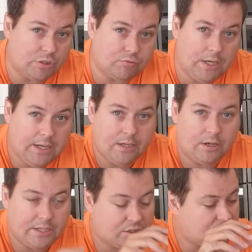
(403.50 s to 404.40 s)
really
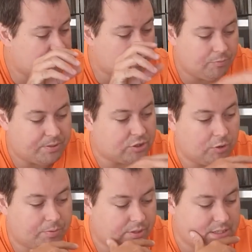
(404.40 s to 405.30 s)
nice, super,
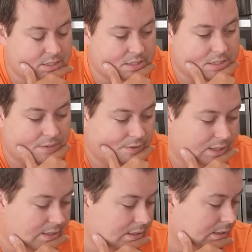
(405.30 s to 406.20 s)
super easy to
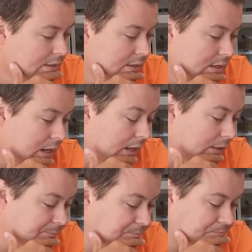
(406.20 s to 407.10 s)
navigate.
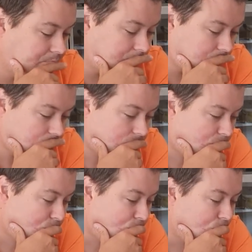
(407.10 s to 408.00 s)
Um,
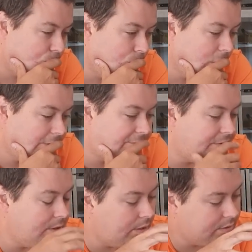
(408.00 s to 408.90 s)
for,
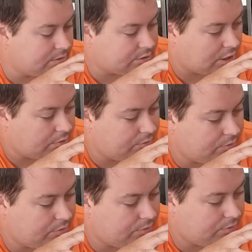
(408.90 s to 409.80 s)
so
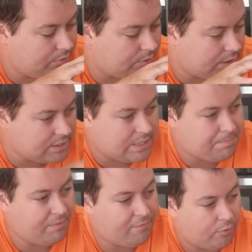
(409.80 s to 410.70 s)
as I said
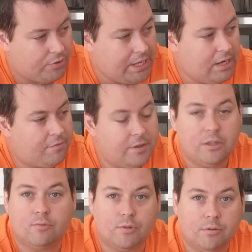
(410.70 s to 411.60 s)
before, the elephant in
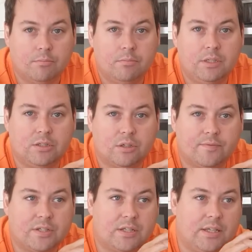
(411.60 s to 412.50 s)
the room is
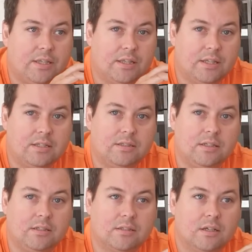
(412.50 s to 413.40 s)
obviously that this
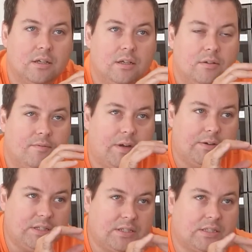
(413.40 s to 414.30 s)
is
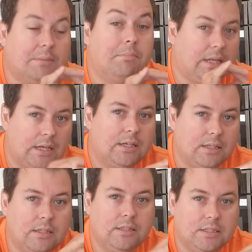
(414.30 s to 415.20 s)
very similar
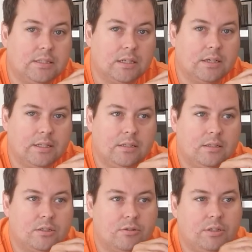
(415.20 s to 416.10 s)
in design
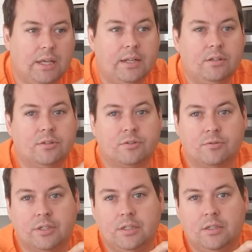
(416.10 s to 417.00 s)
to the Ender
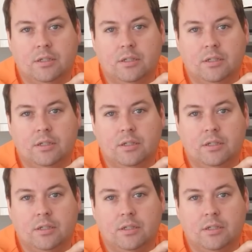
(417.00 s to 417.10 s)
3